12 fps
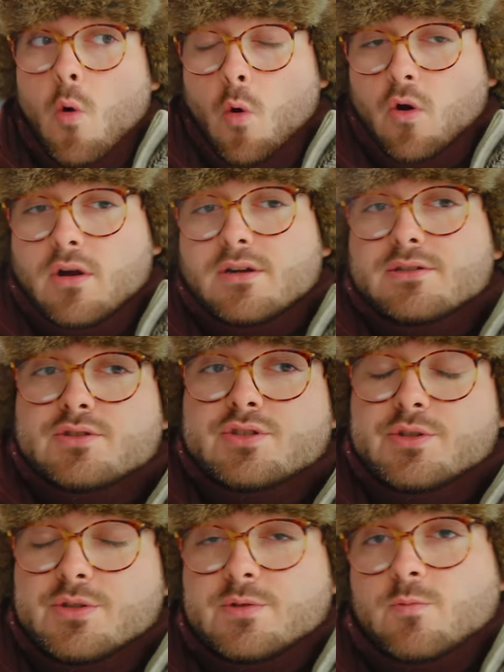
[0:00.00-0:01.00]
Or
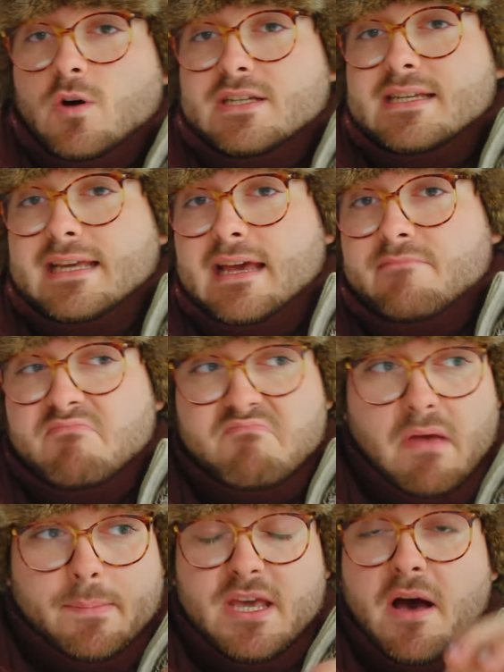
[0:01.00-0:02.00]
do you want to get
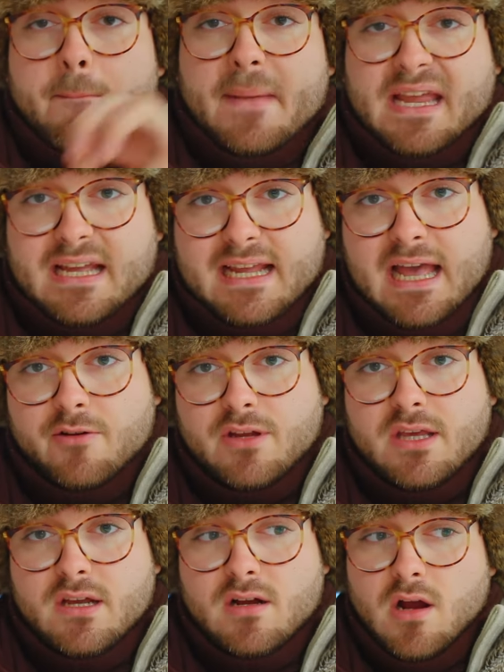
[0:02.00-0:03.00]
maybe a bank account
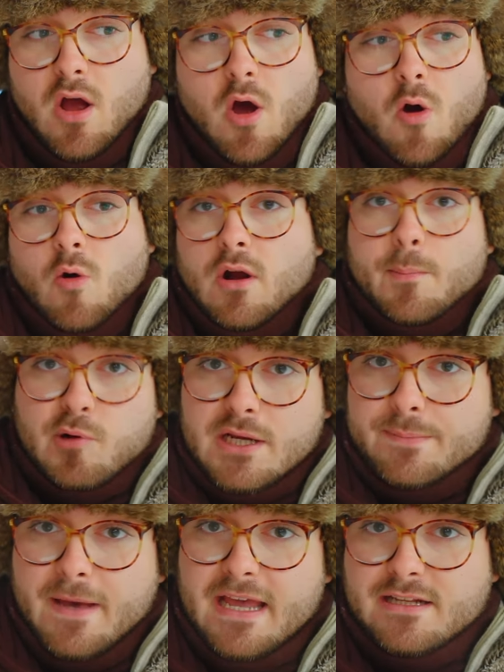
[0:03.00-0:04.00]
here or a
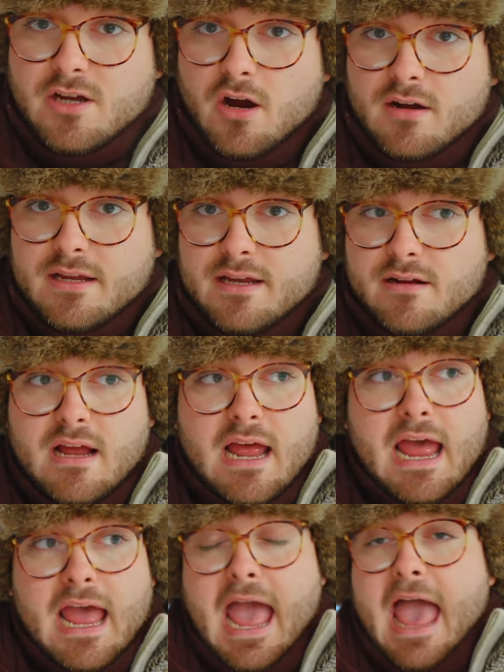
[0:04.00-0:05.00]
prepaid card here
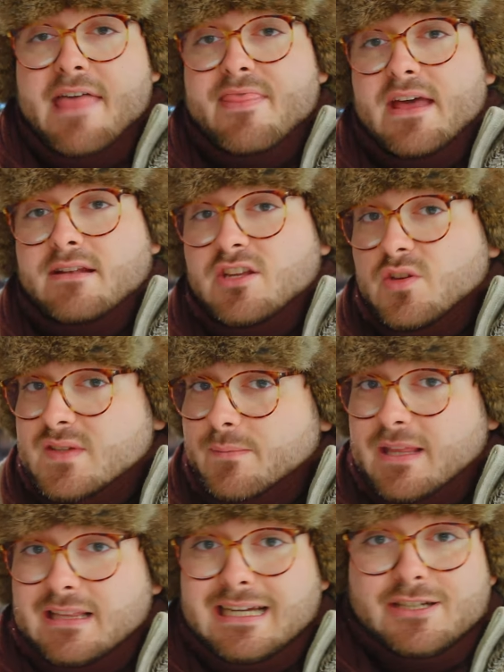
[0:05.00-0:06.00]
and then use
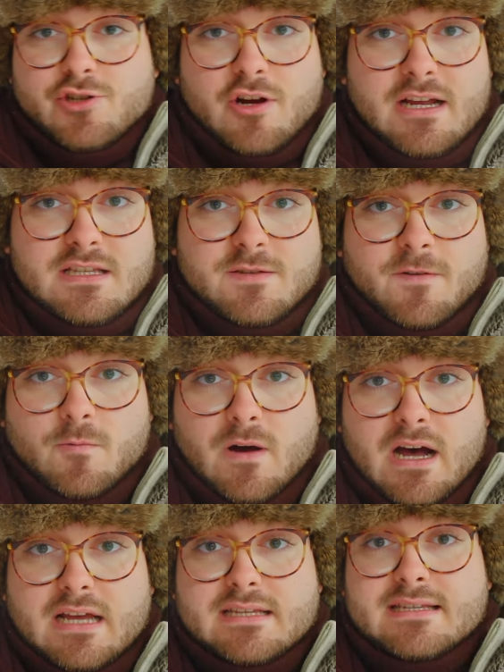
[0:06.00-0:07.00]
something like
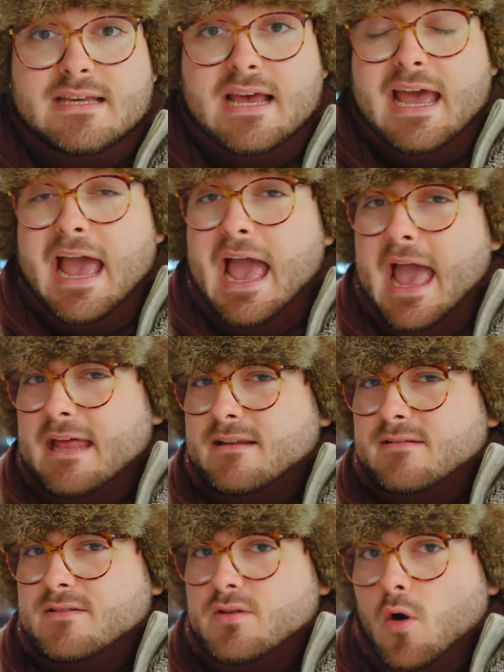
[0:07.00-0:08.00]
TransferWise
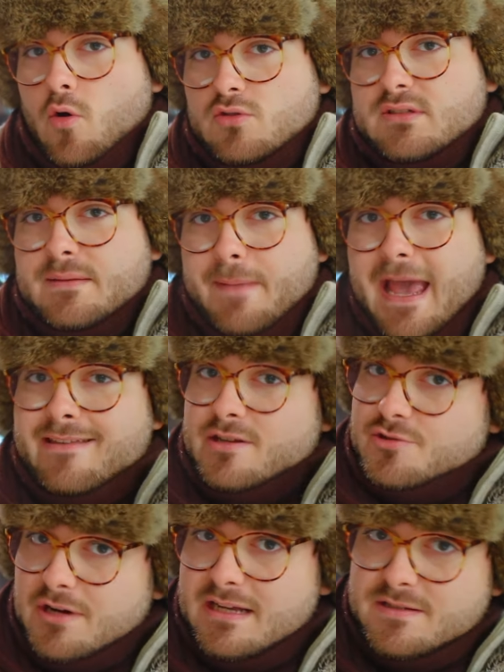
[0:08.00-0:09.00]
and only pay
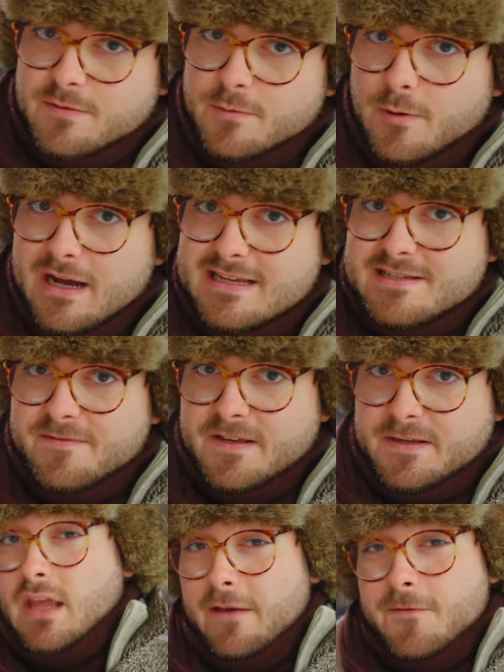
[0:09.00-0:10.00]
the TransferWise fee?